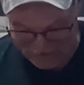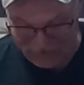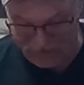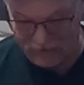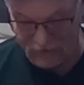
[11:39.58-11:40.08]

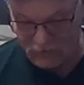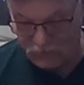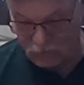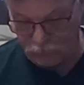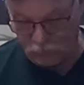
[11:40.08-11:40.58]
it has done
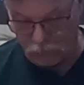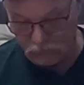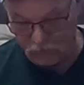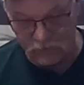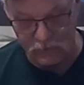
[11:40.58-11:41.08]
a full
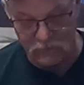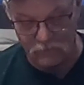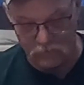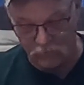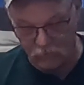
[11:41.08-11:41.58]
season
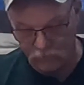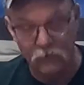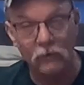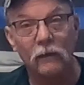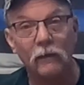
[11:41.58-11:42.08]
of
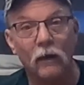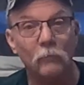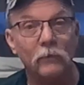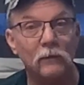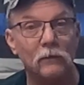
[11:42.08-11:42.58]
cleaning
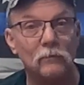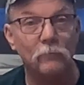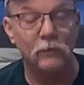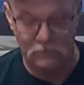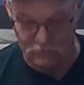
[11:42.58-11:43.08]
competition
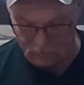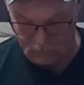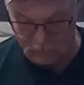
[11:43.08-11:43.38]
pistols.